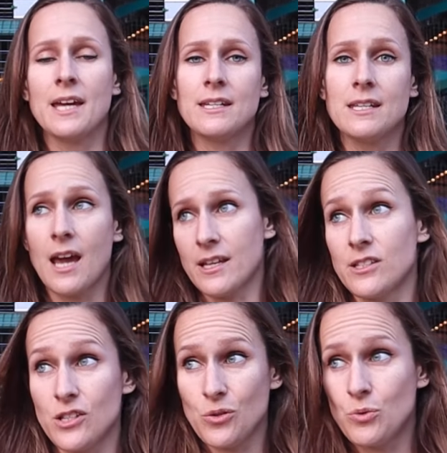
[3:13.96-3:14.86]
And
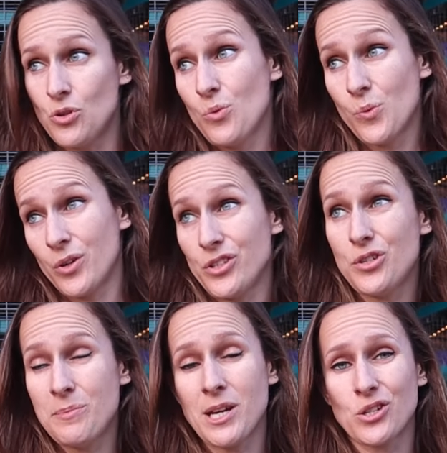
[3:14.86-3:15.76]
yes, you do want
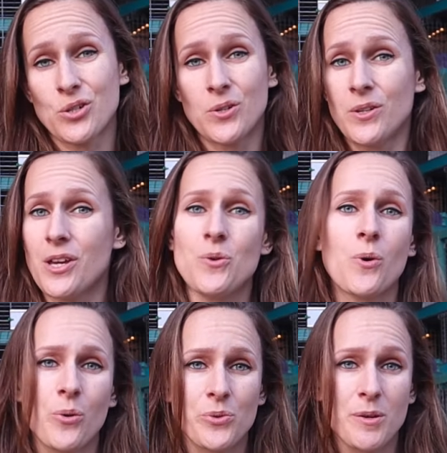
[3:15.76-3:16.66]
to make sure that you
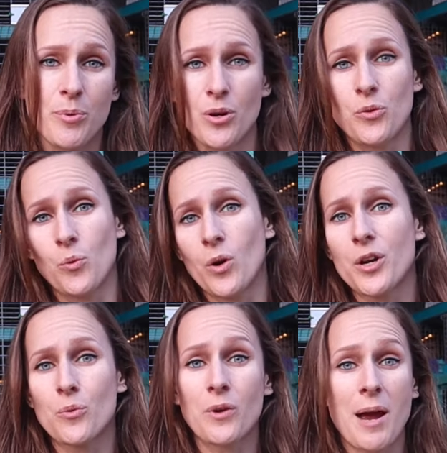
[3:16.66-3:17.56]
only put
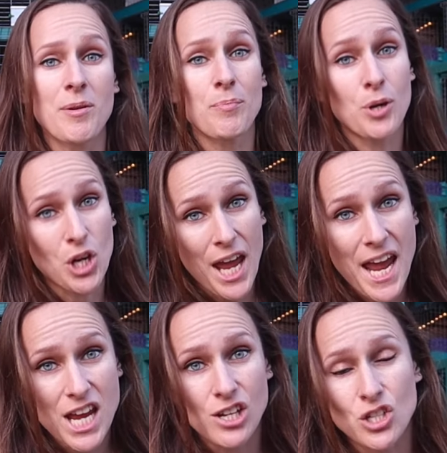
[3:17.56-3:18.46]
one rabbit per
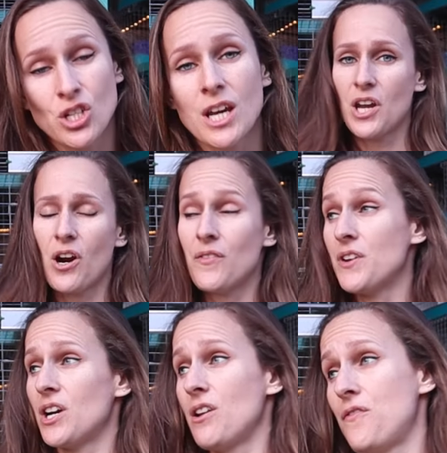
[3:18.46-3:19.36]
cage. There are
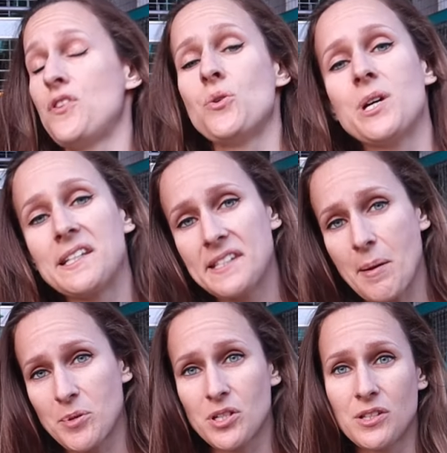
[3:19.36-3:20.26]
very few
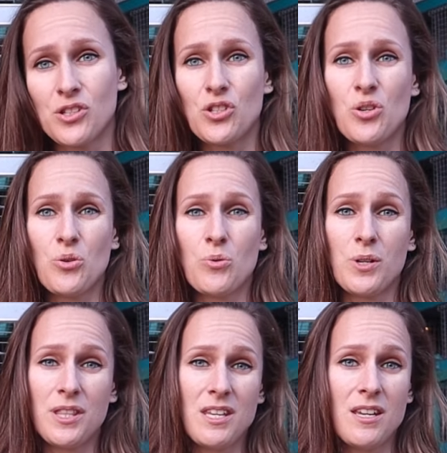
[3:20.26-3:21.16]
exceptions
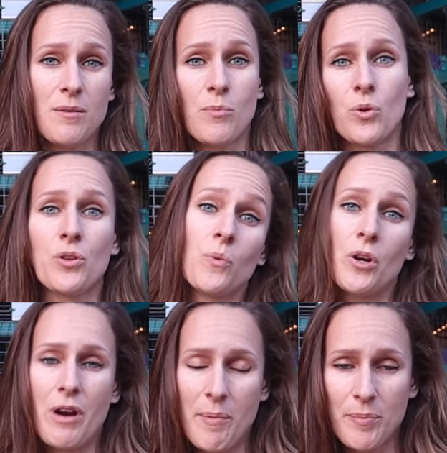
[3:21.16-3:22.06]
to the more than
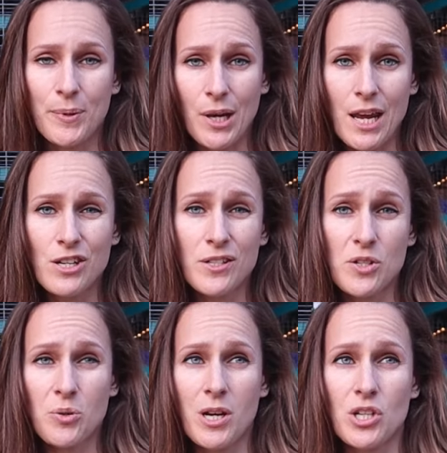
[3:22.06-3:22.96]
one rabbit per cage
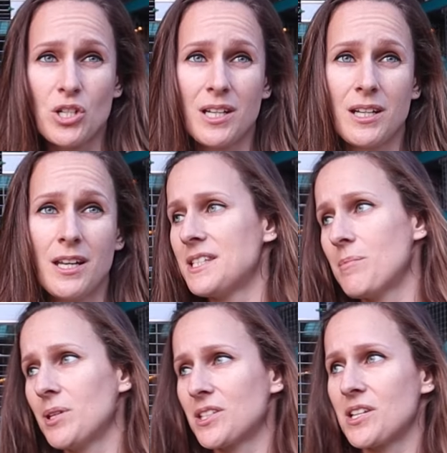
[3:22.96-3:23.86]
situation.
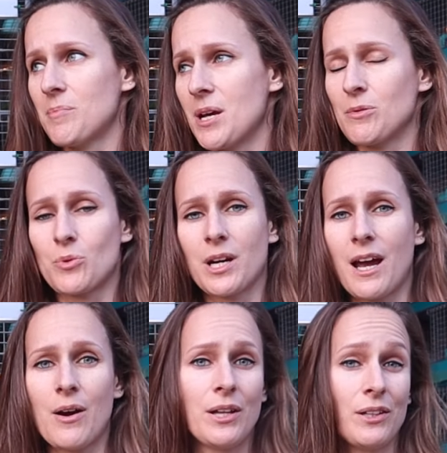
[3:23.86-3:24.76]
Siblings sometimes work
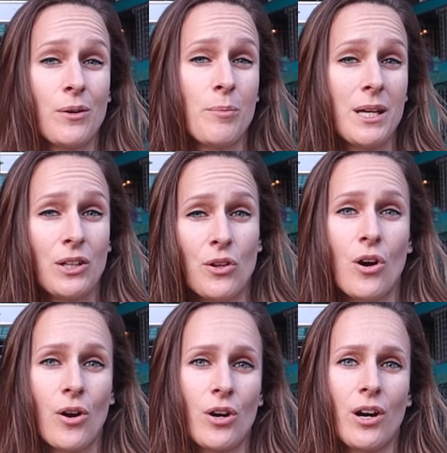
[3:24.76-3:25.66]
out a little bit
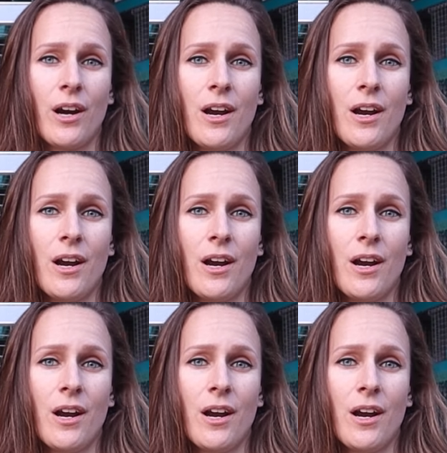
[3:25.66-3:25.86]
longer